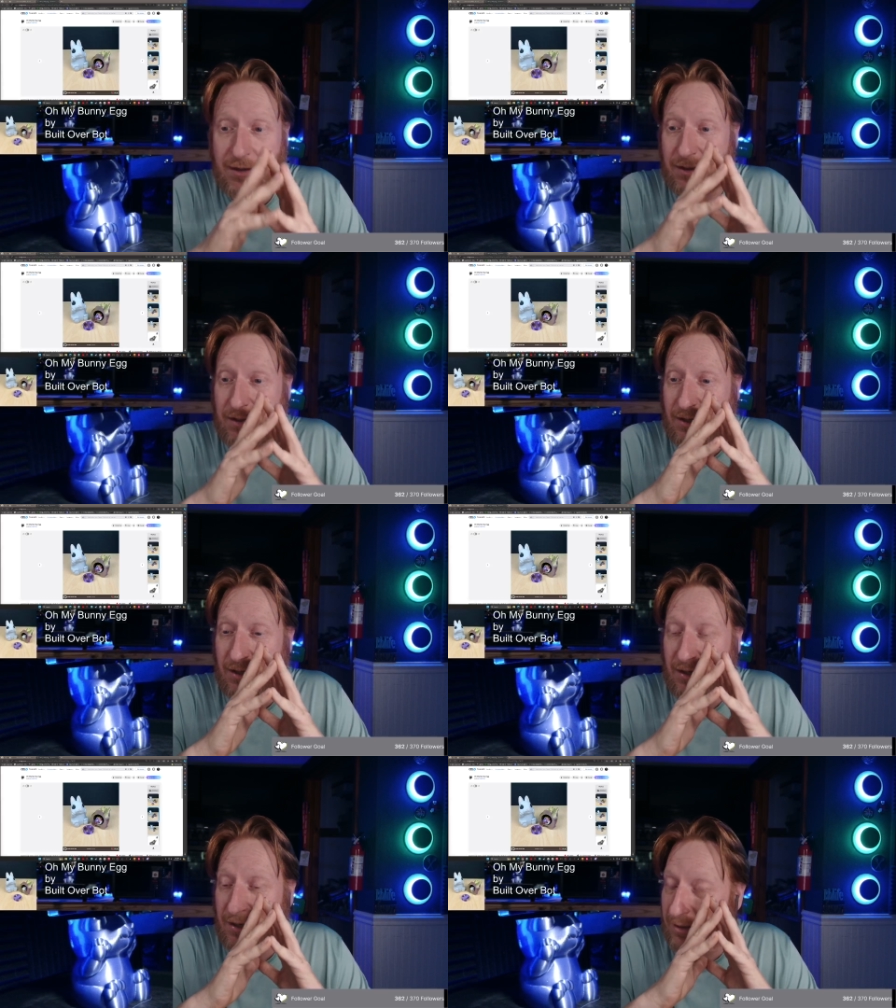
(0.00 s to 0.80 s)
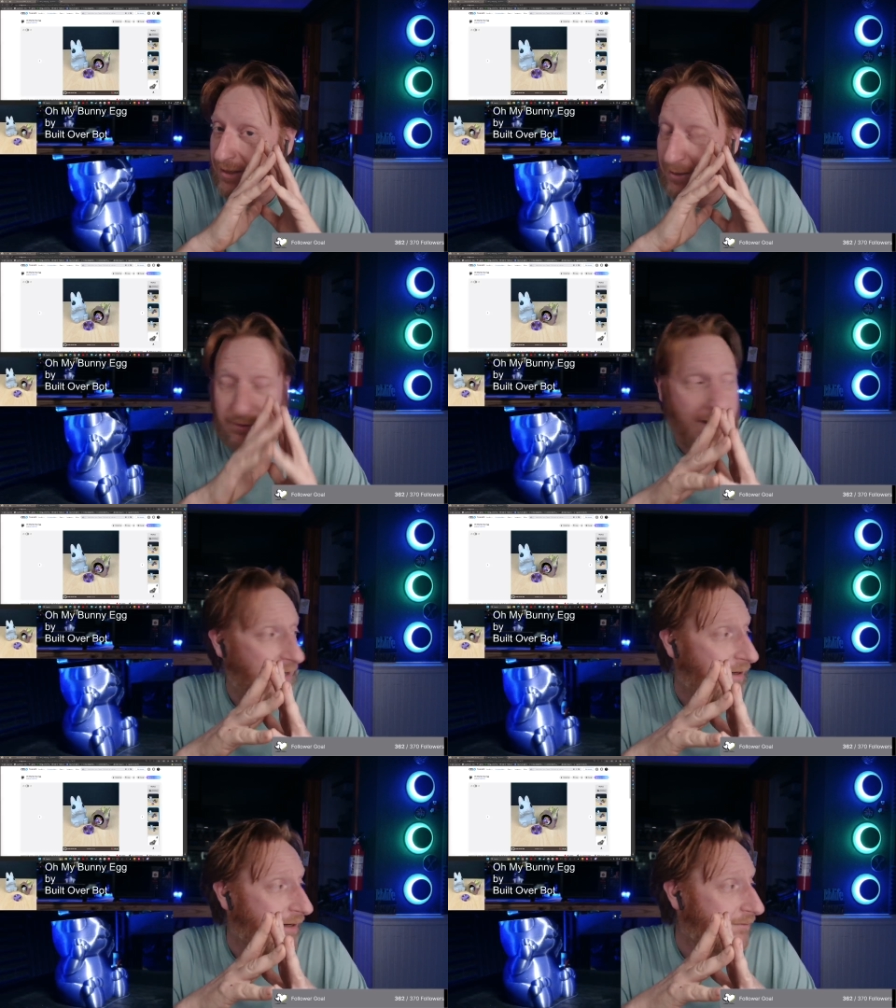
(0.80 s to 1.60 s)
Right now, we're going to
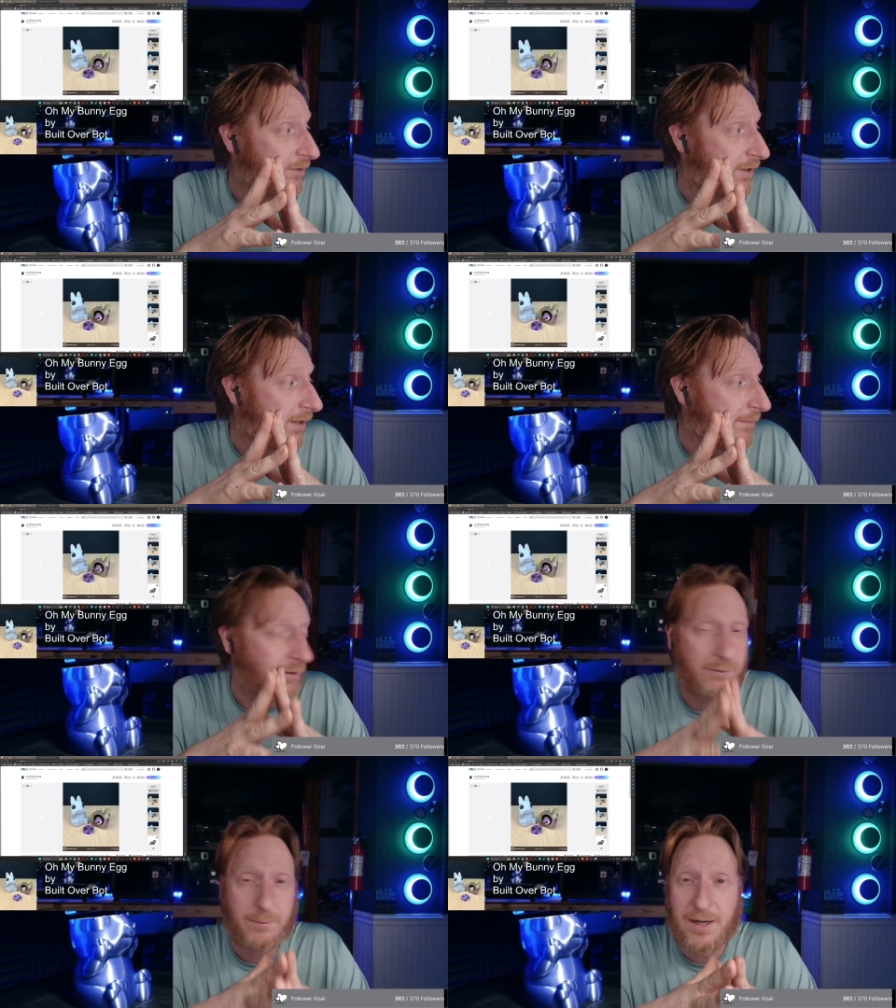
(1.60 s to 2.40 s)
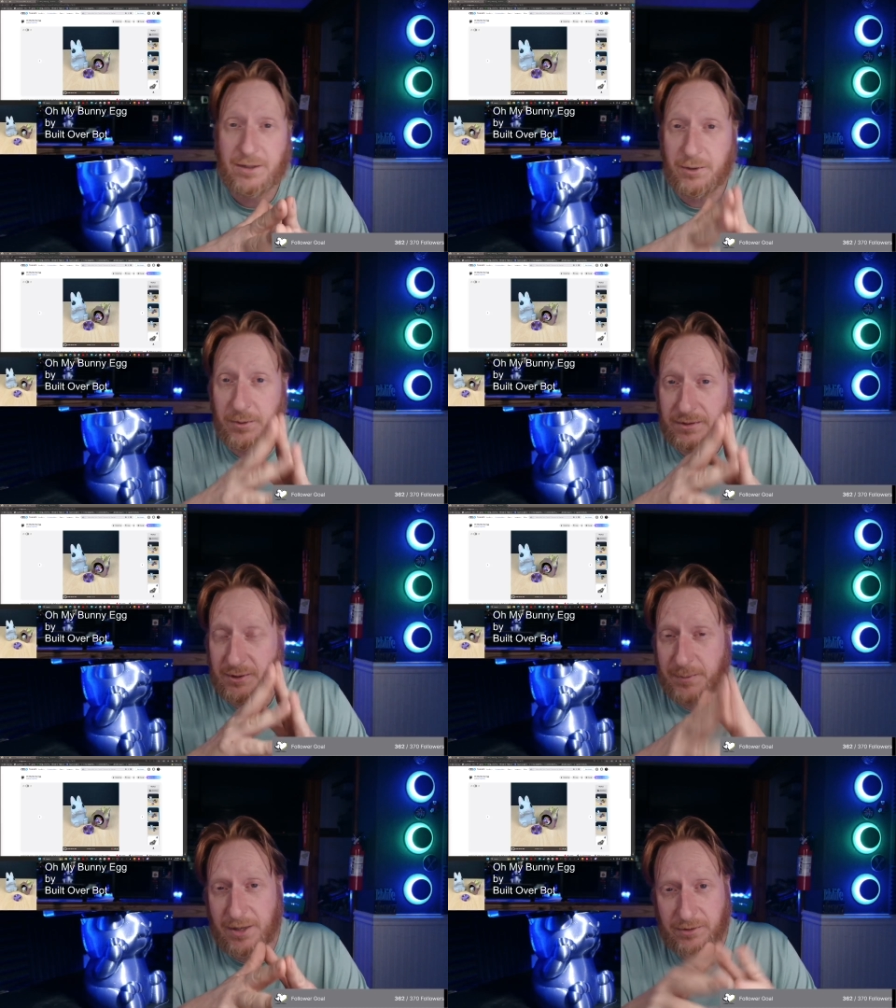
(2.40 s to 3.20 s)
head off to Builderbot, who is a
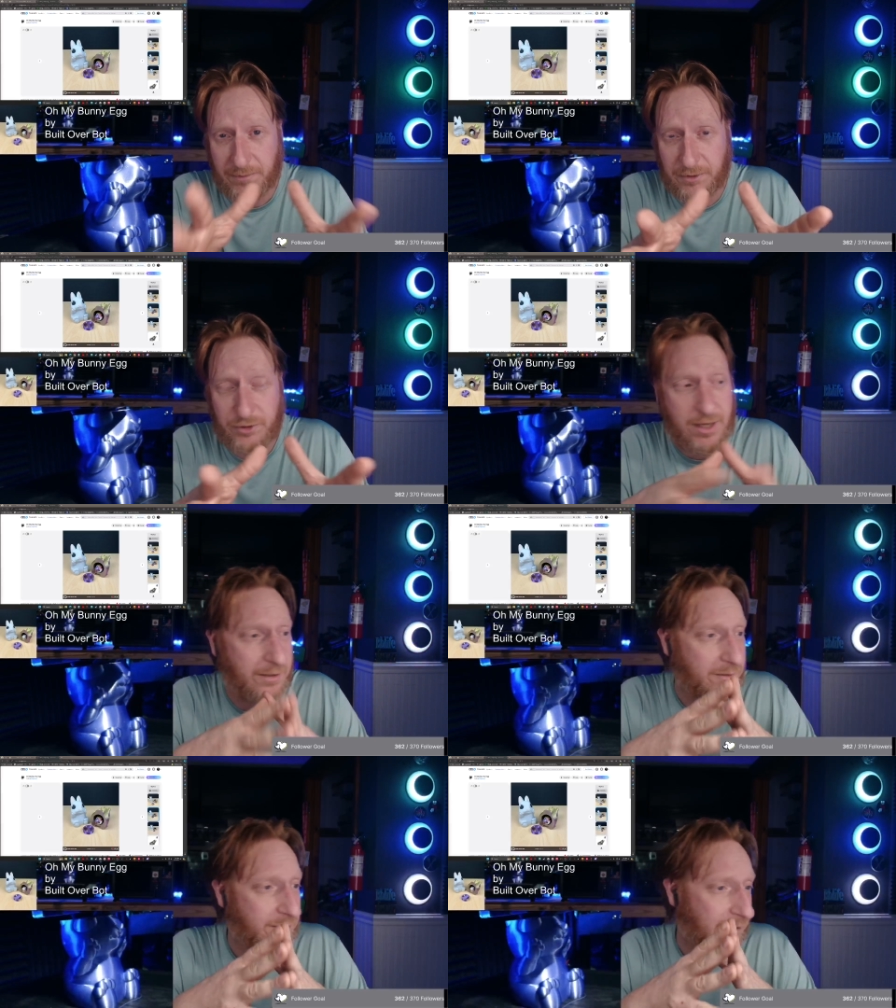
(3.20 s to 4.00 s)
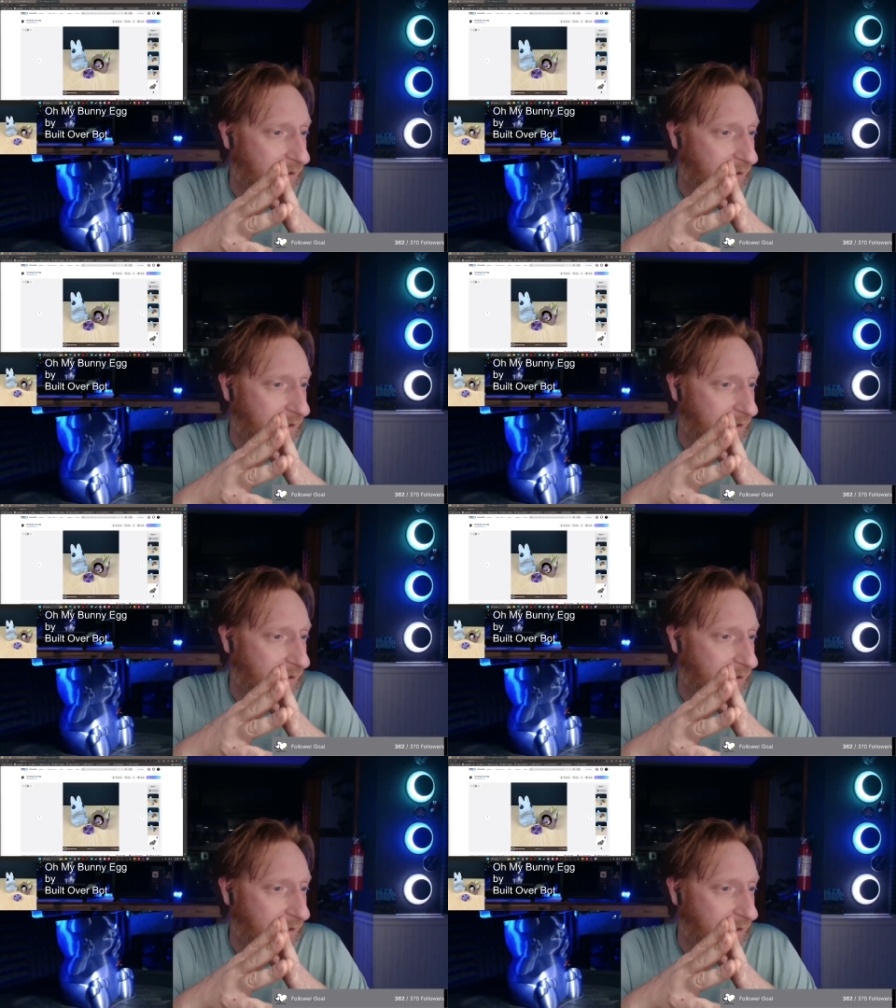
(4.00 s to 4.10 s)
sponsor of this channel.